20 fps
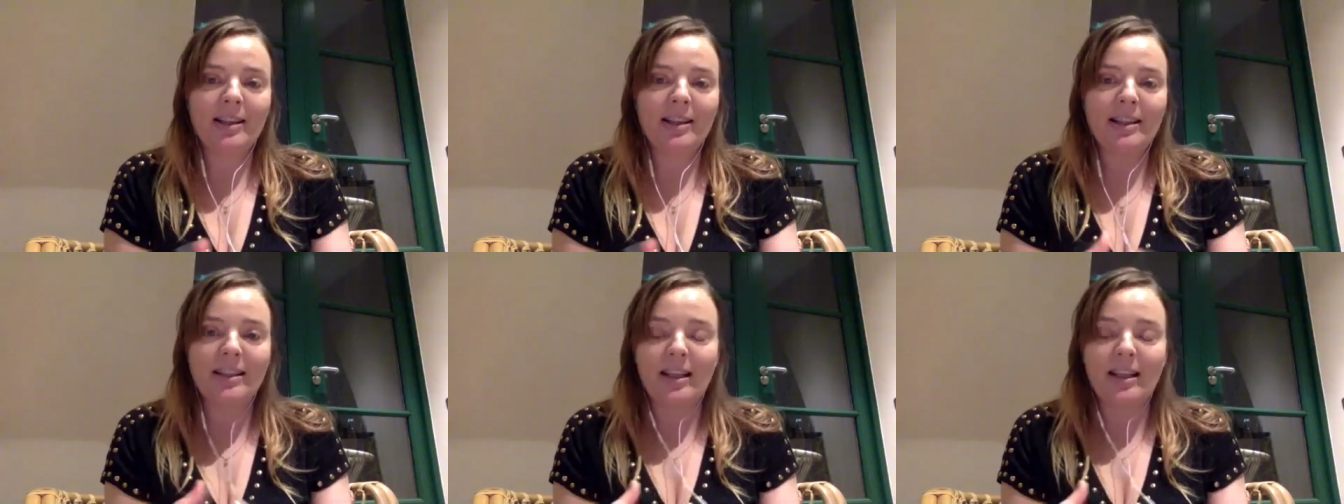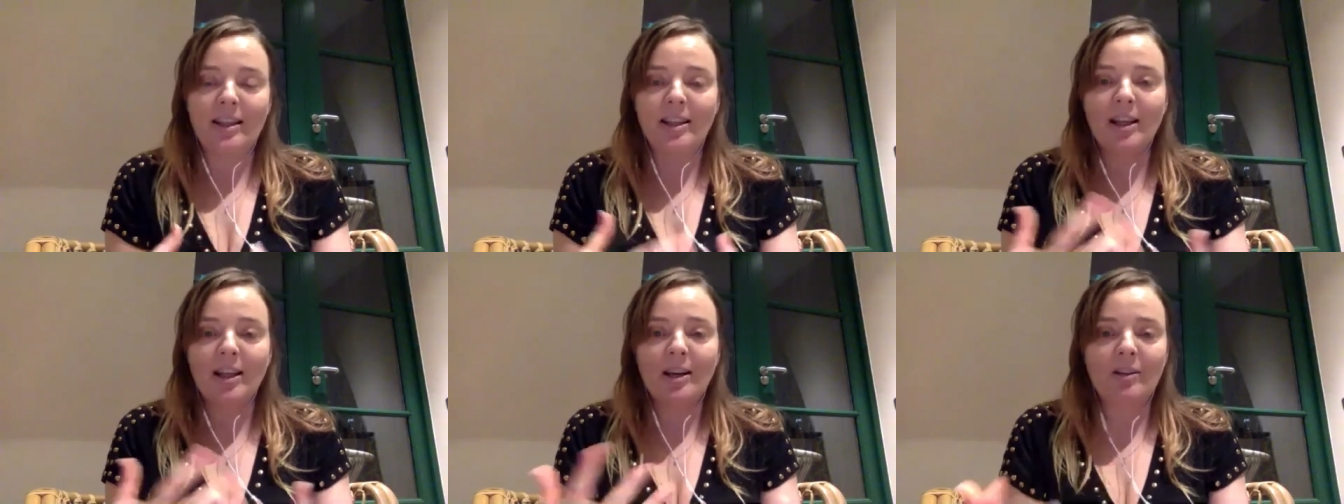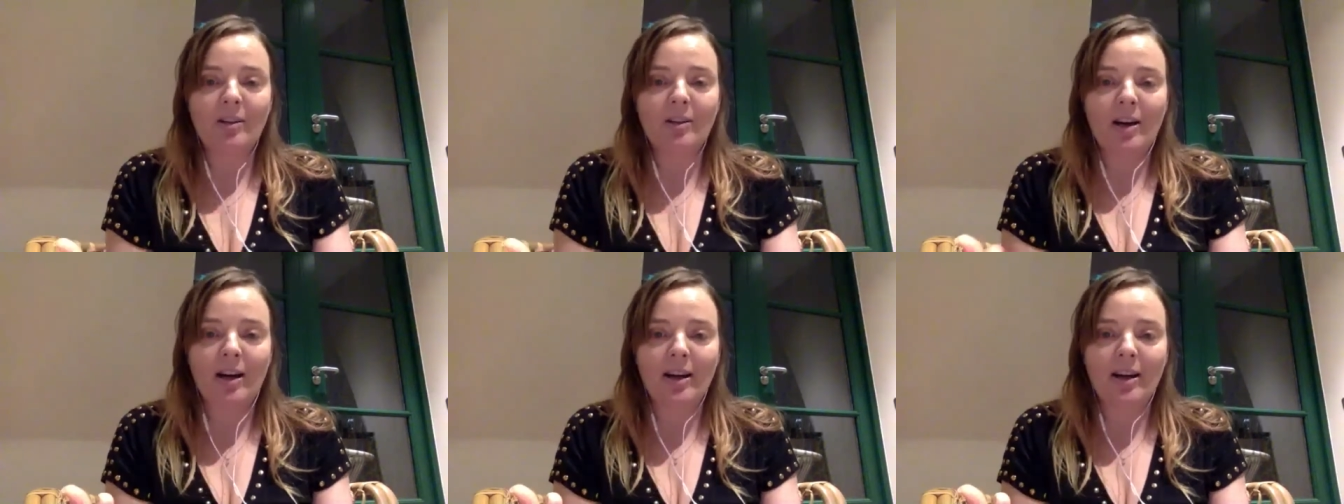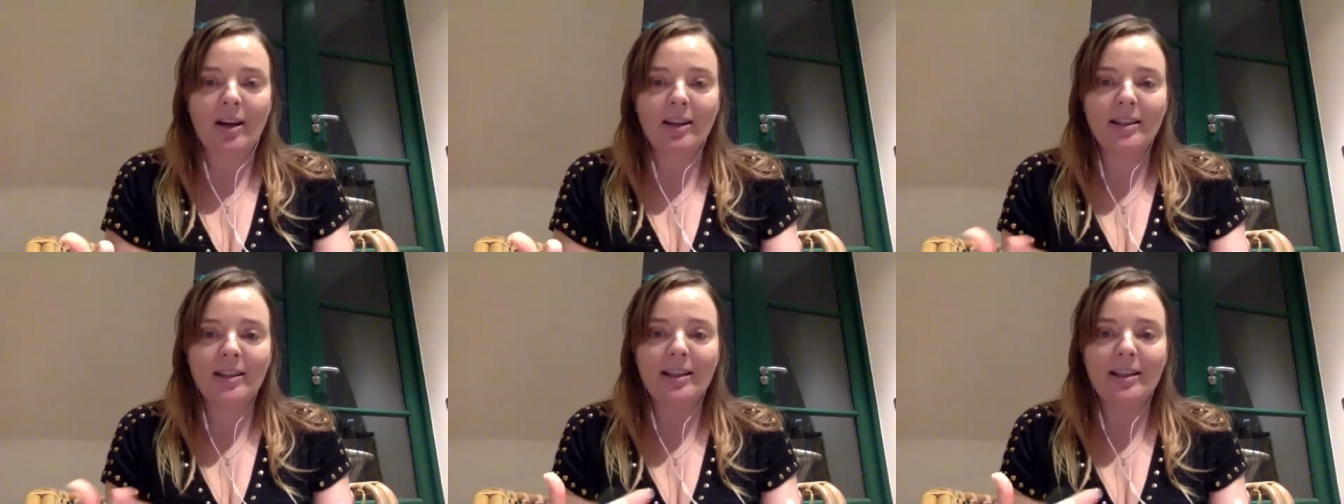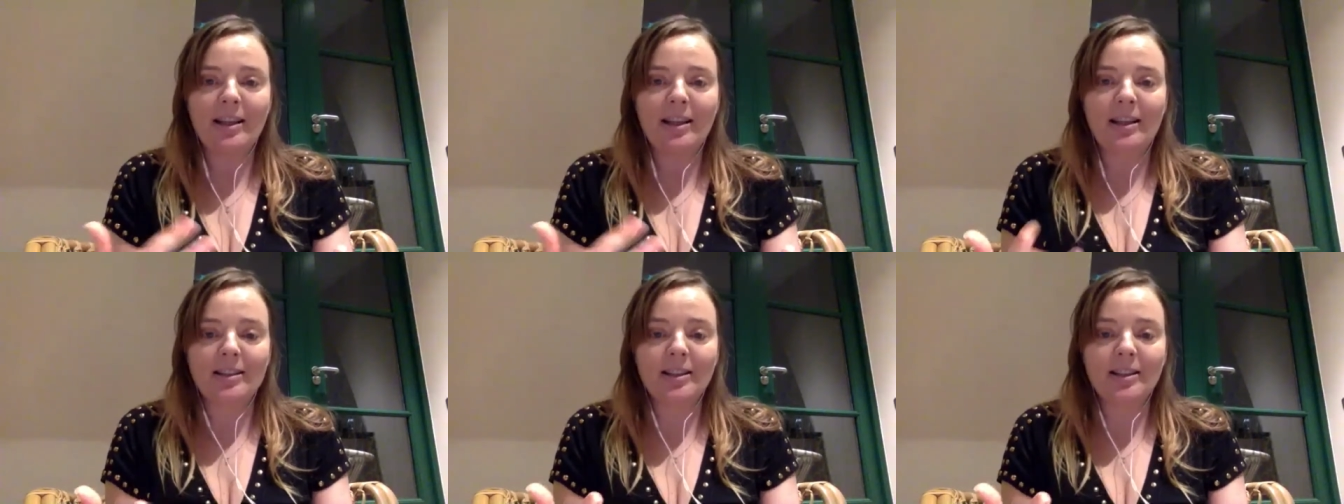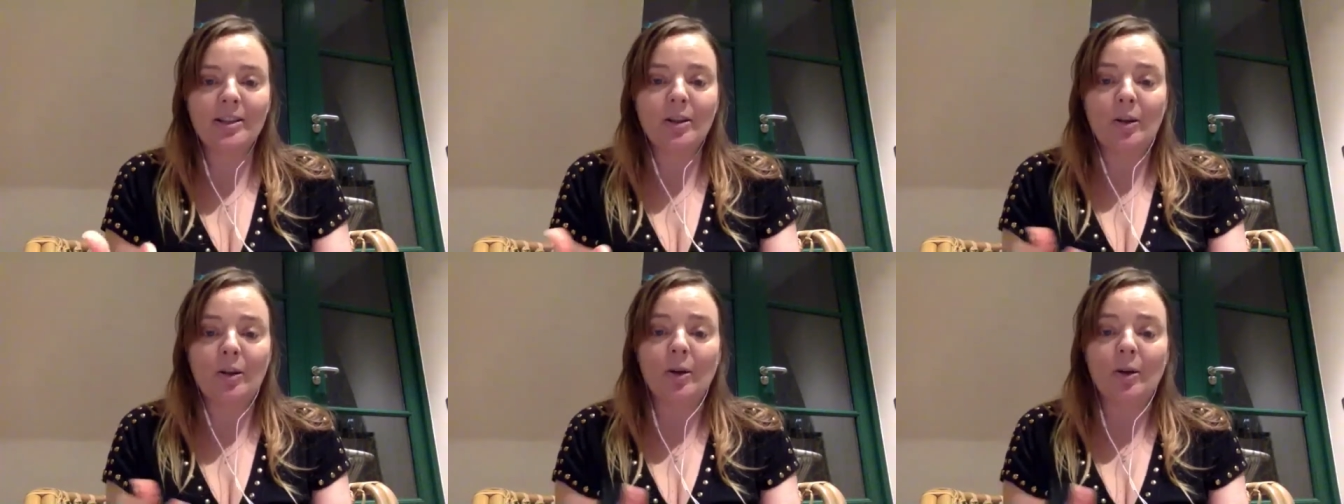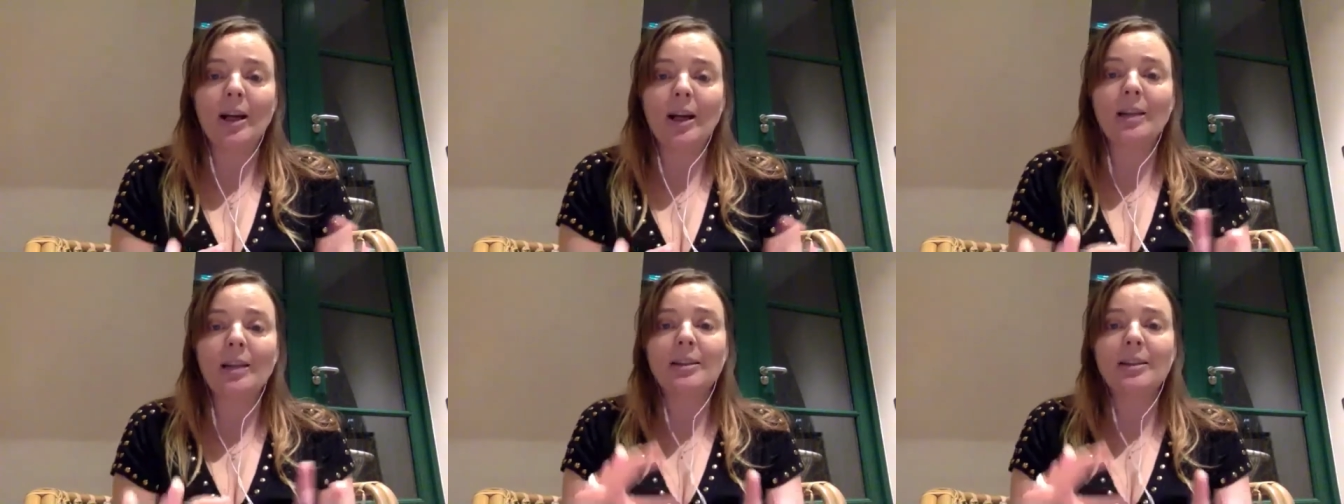then they cry, they let it
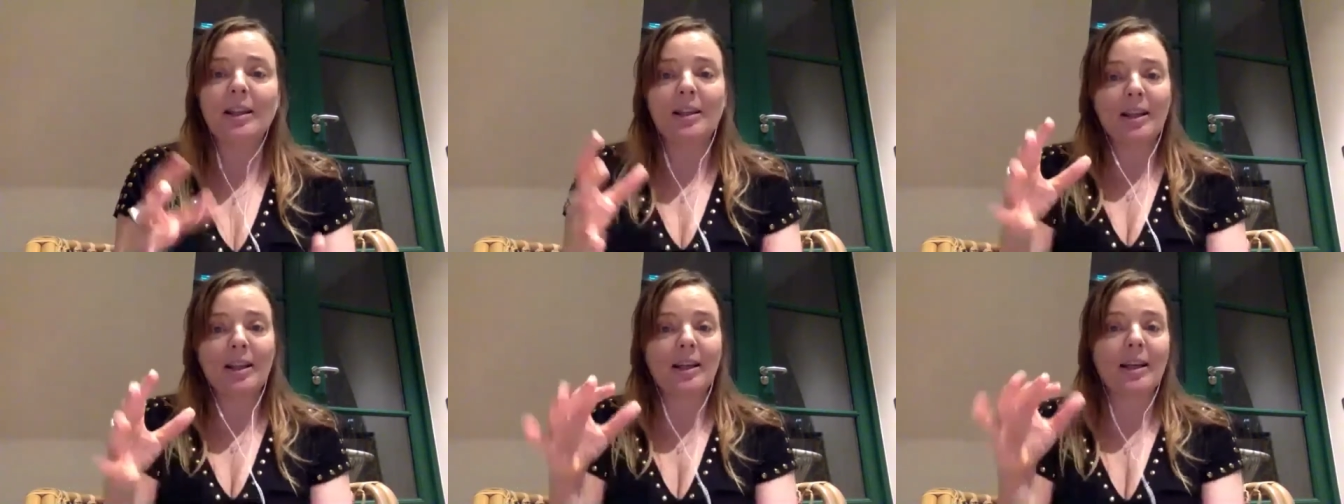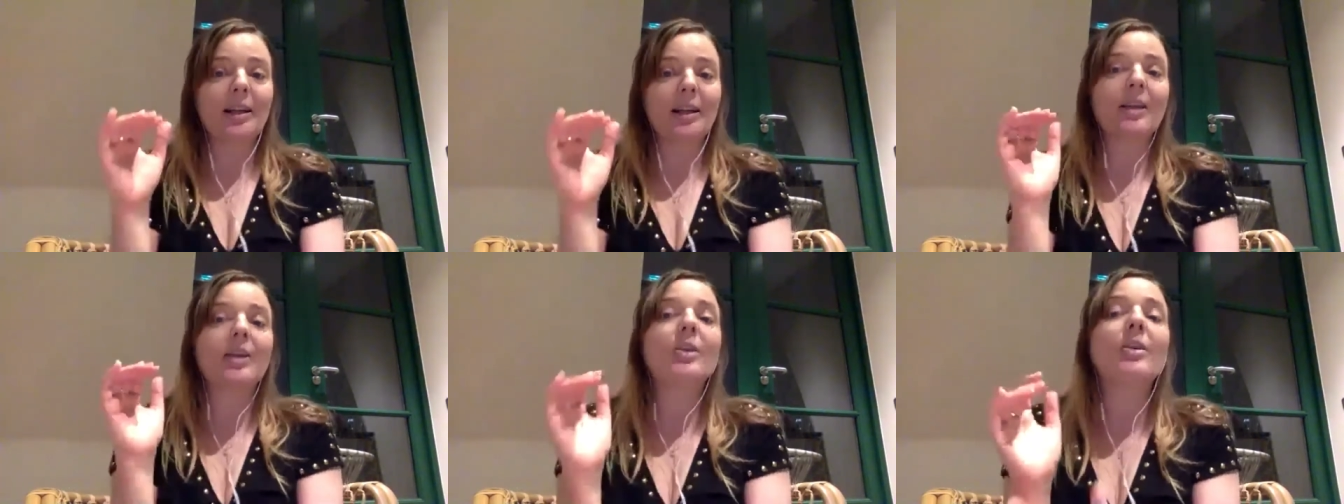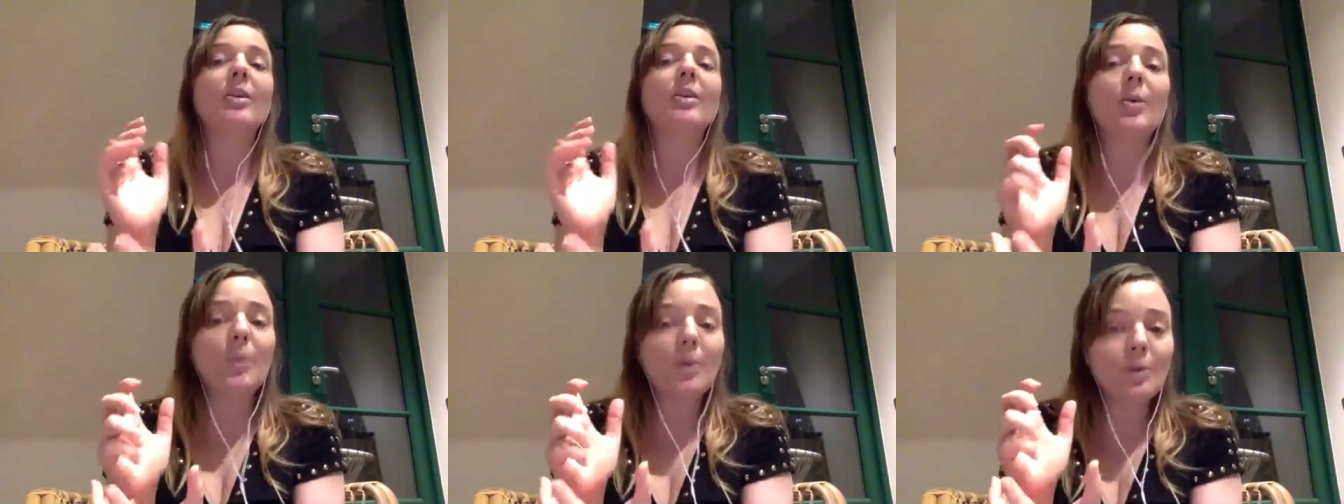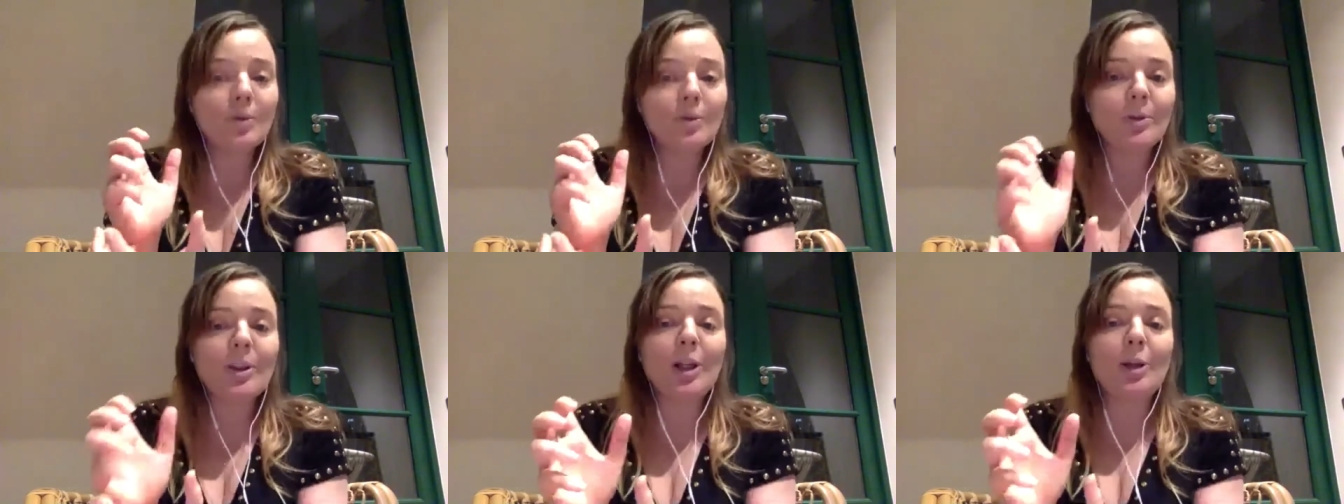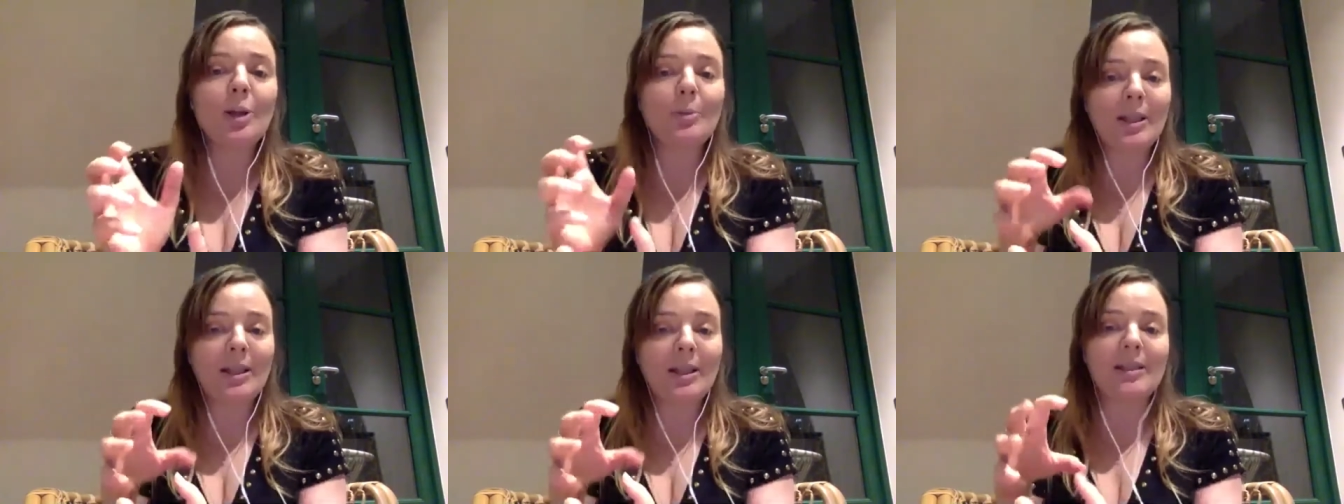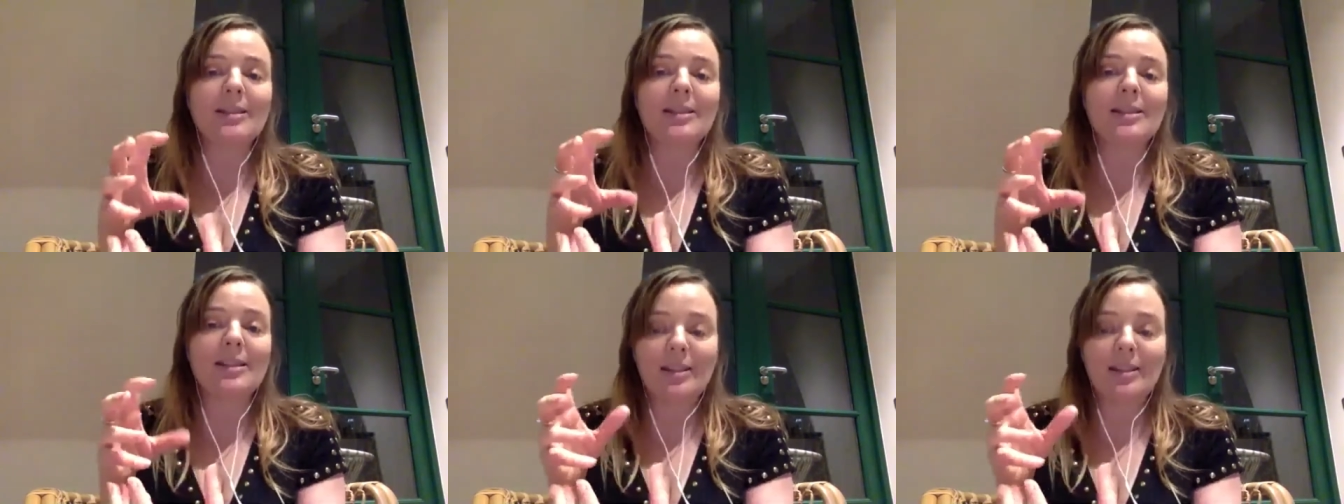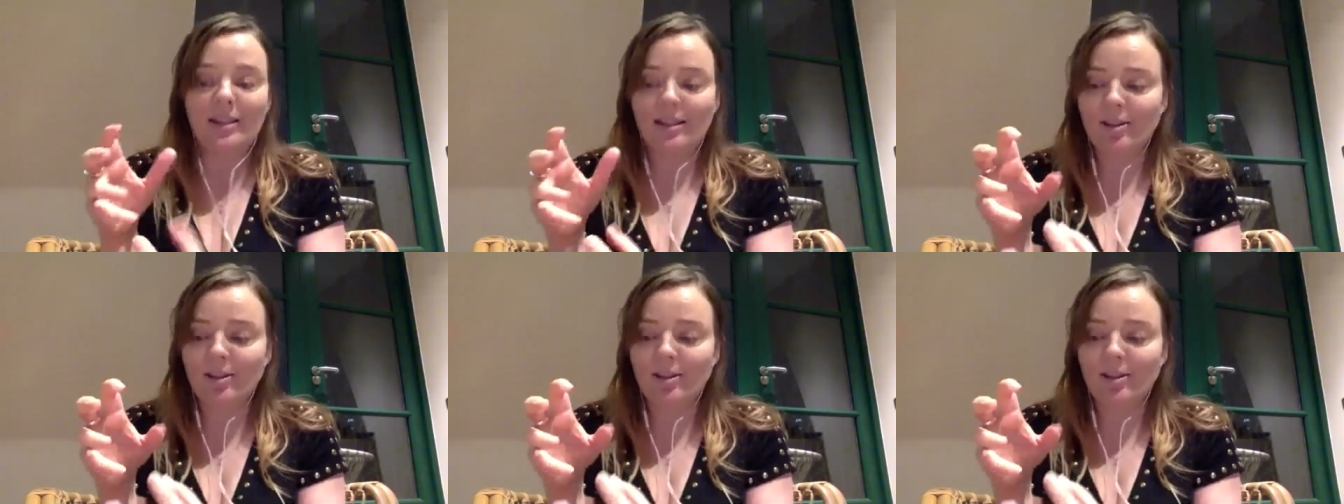go, and then they're like, no, I want to keep this